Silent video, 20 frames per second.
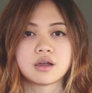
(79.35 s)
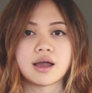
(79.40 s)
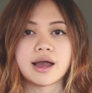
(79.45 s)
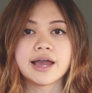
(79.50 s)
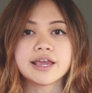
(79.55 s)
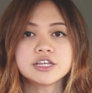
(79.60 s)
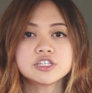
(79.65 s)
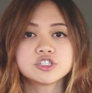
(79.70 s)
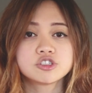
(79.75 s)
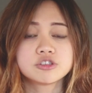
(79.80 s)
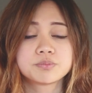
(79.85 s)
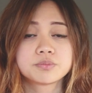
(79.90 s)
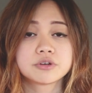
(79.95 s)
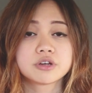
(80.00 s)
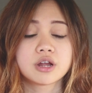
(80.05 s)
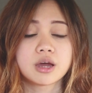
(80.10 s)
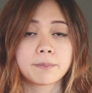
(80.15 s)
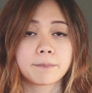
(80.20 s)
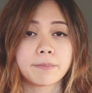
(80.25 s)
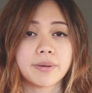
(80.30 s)
I used to
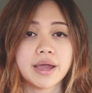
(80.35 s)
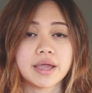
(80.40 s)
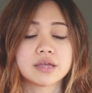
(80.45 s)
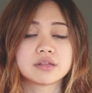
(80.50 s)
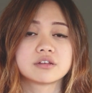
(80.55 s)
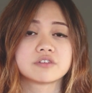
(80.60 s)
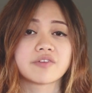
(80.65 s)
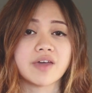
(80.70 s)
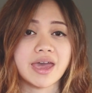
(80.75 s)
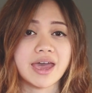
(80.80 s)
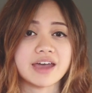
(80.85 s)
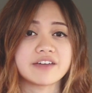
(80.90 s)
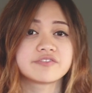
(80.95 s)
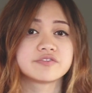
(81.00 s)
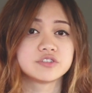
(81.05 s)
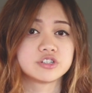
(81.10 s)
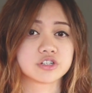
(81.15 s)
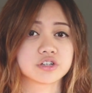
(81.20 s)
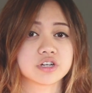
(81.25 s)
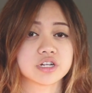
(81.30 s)
put a pile of
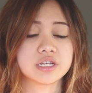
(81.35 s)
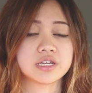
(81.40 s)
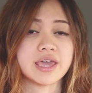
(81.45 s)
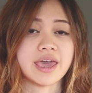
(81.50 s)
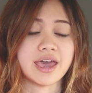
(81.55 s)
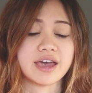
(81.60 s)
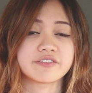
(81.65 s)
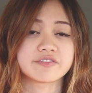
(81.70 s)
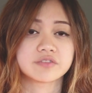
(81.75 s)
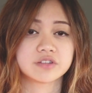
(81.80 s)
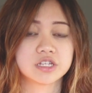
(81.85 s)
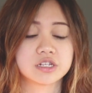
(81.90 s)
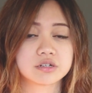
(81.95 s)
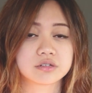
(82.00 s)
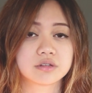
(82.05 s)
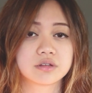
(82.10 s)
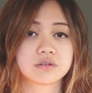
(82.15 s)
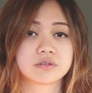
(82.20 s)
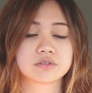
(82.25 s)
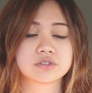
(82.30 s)
half-dirty, half-clean
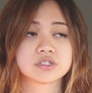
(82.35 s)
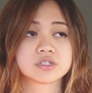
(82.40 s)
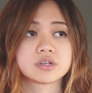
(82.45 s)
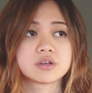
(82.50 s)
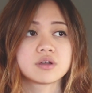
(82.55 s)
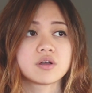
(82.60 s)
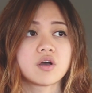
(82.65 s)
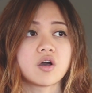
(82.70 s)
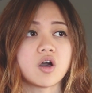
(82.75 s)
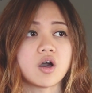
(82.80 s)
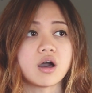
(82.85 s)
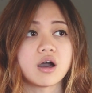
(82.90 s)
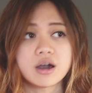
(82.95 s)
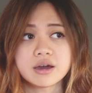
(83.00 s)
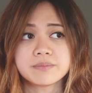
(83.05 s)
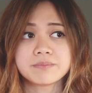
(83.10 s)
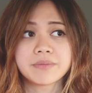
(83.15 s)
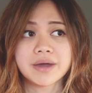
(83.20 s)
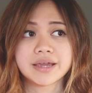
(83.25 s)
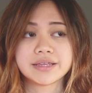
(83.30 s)
clothes
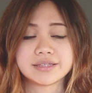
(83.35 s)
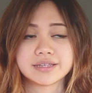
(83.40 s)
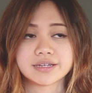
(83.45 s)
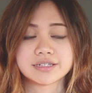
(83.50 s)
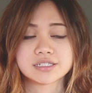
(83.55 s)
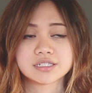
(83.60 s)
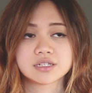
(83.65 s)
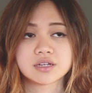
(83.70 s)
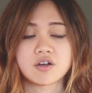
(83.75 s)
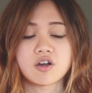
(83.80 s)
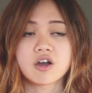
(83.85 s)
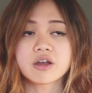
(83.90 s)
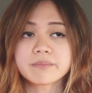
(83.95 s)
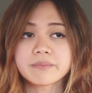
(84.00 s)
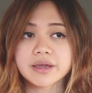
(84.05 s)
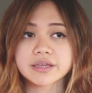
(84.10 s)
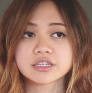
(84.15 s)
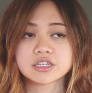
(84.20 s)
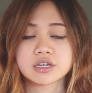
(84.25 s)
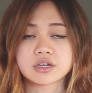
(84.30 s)
on my desk, on
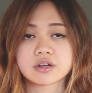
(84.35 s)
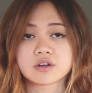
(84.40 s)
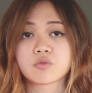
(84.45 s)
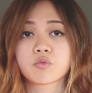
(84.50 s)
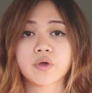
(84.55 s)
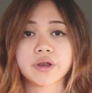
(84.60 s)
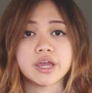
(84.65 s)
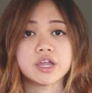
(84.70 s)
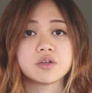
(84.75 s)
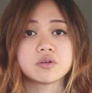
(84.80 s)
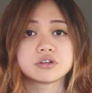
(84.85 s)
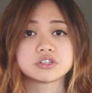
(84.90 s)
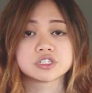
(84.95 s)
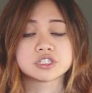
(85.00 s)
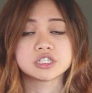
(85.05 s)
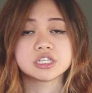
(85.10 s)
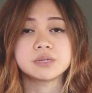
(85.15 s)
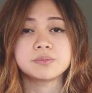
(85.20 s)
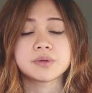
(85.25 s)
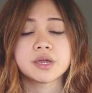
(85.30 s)
my chair when I go to
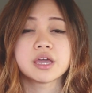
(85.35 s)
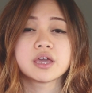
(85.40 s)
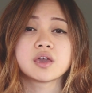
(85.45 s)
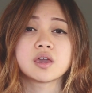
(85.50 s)
sleep,